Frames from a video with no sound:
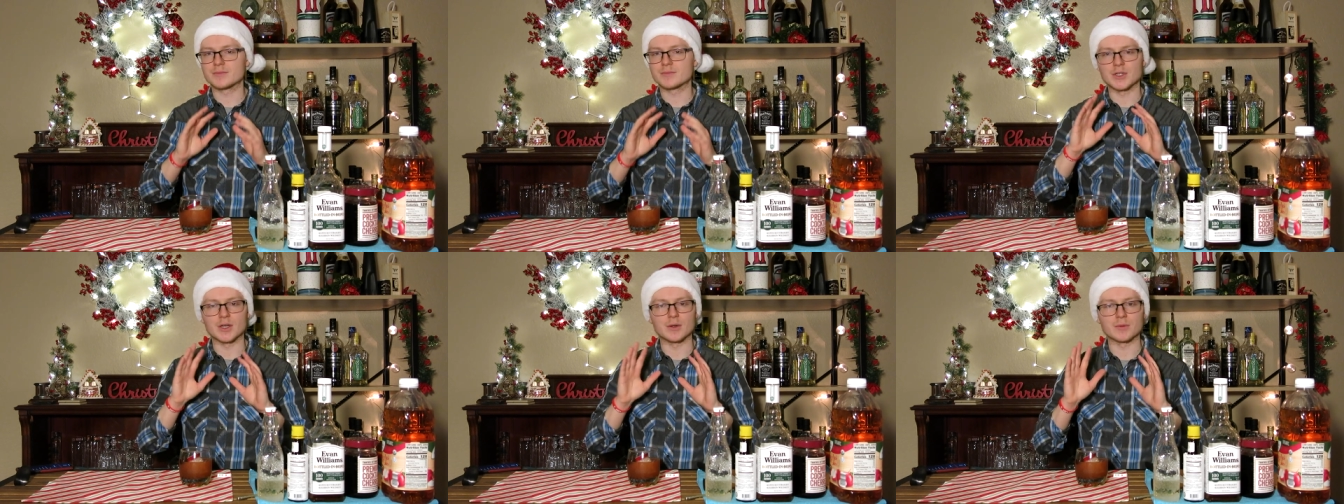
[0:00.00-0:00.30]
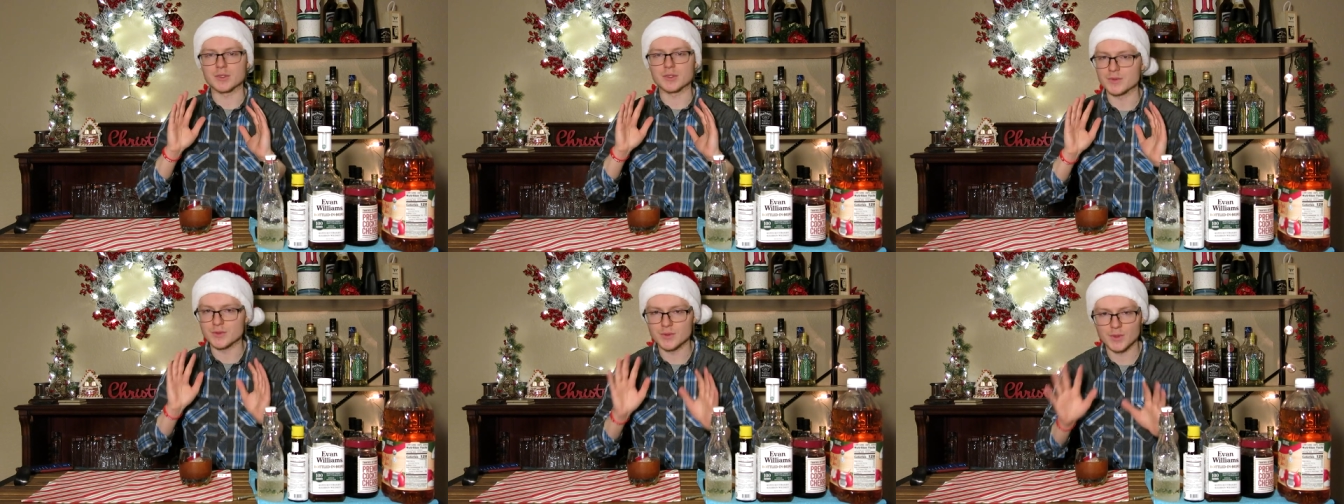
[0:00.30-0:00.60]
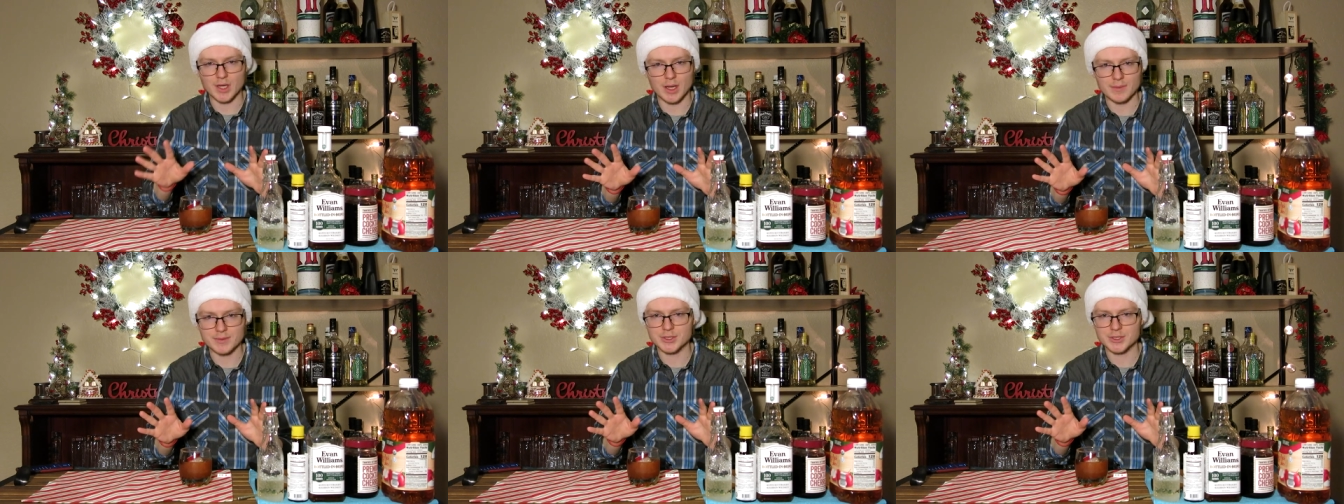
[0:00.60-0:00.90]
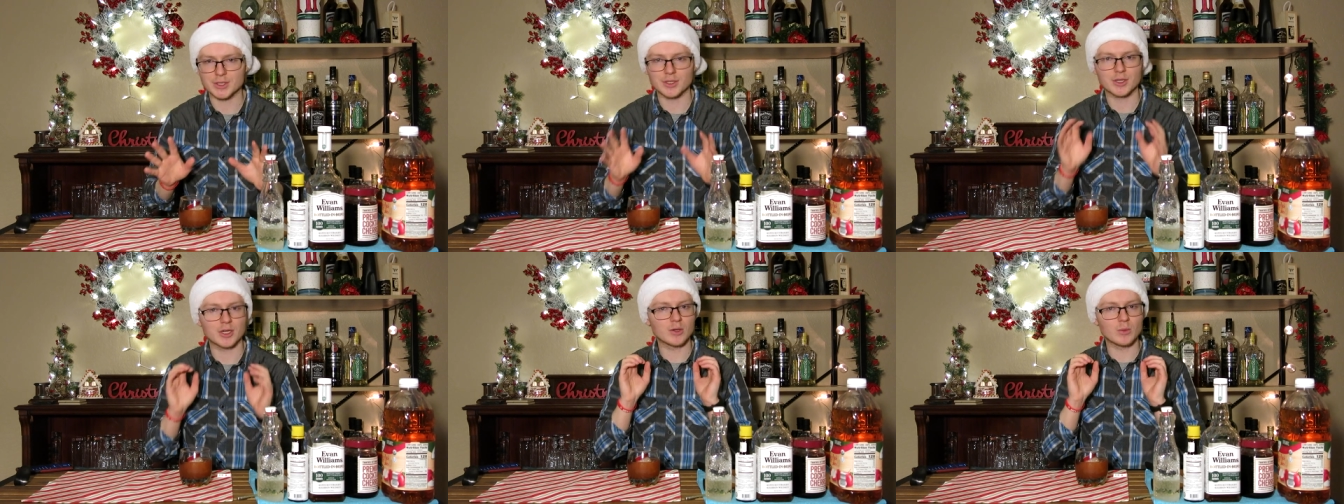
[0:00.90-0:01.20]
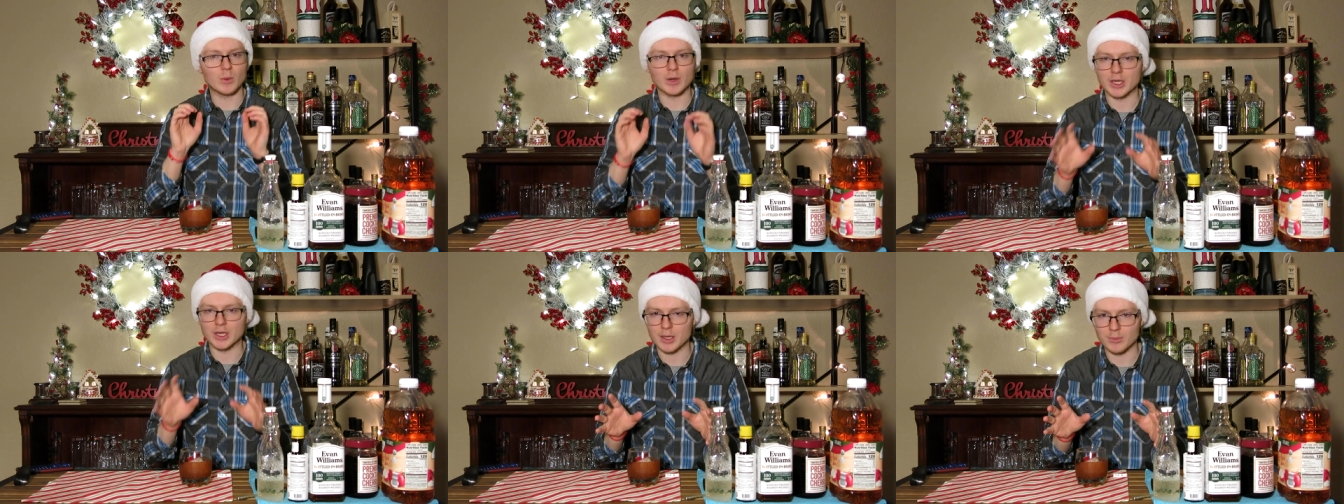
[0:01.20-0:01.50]
do 2 cups sugar,
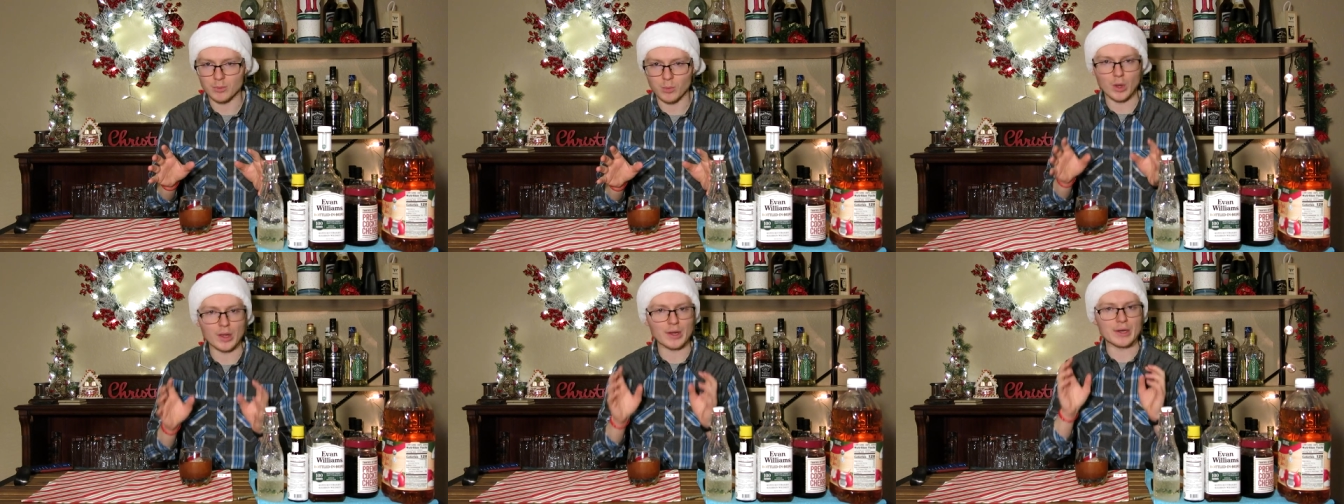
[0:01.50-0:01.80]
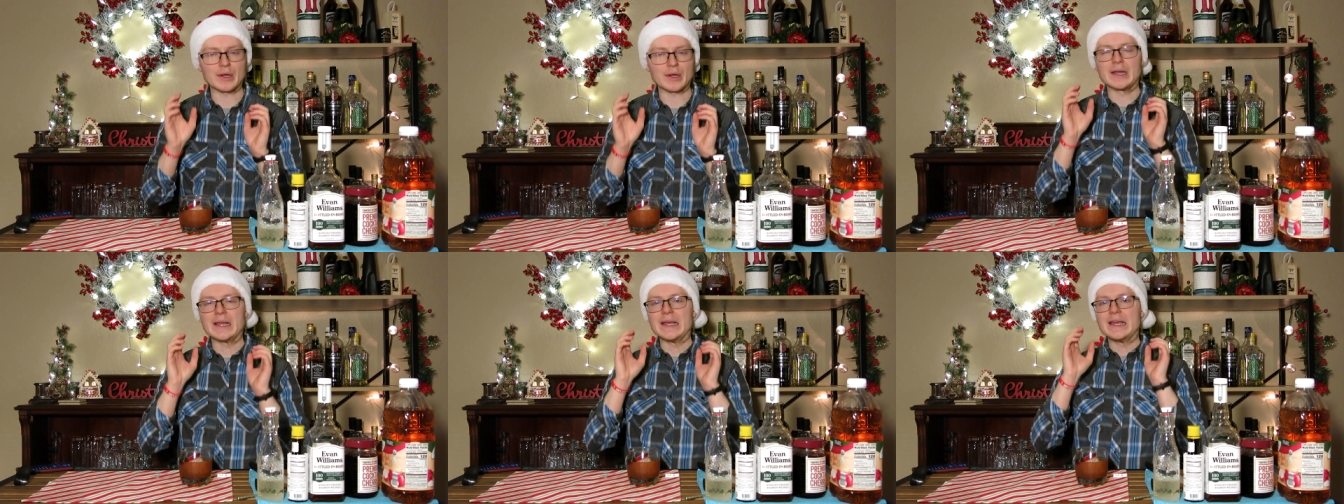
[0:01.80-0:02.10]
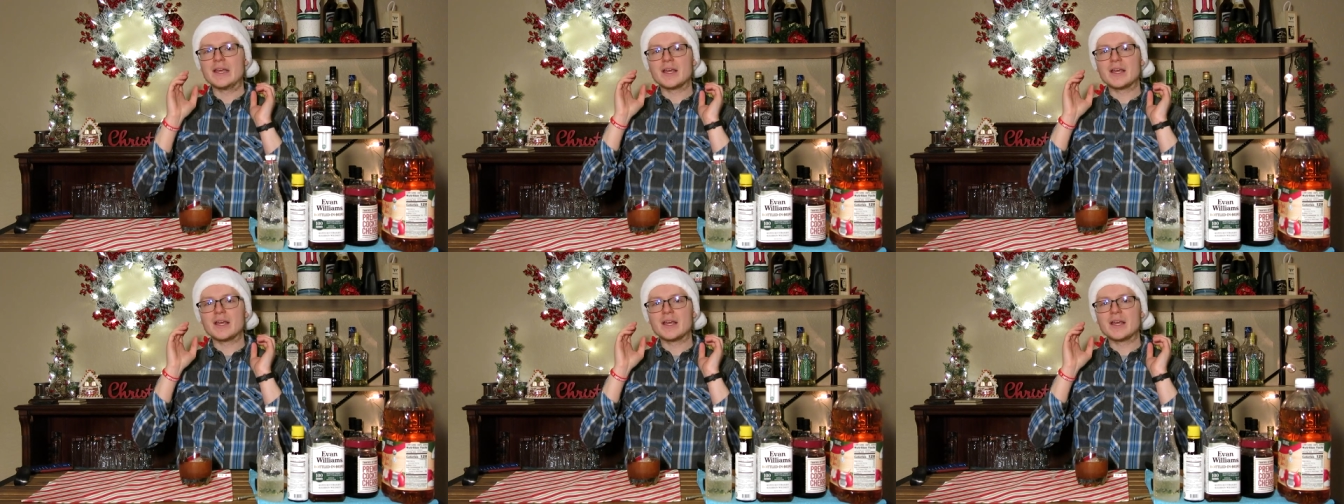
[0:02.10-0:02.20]
1 cup water,